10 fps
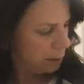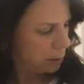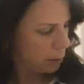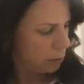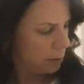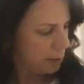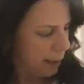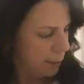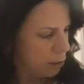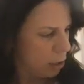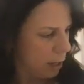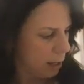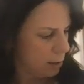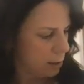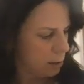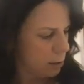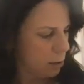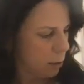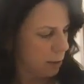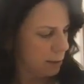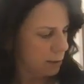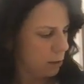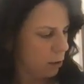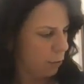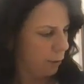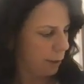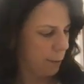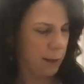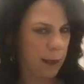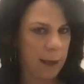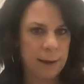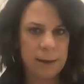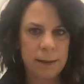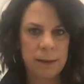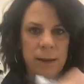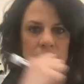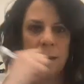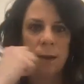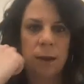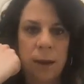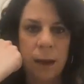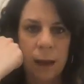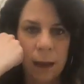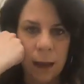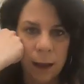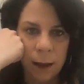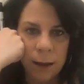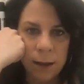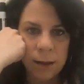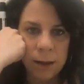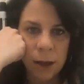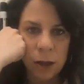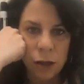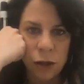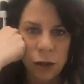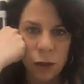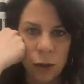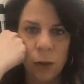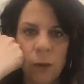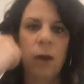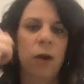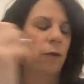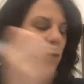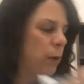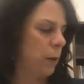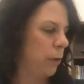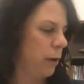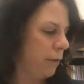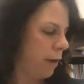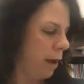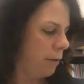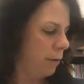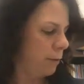So Sappy Chains, donuts over cupcakes is 2 over 1.5.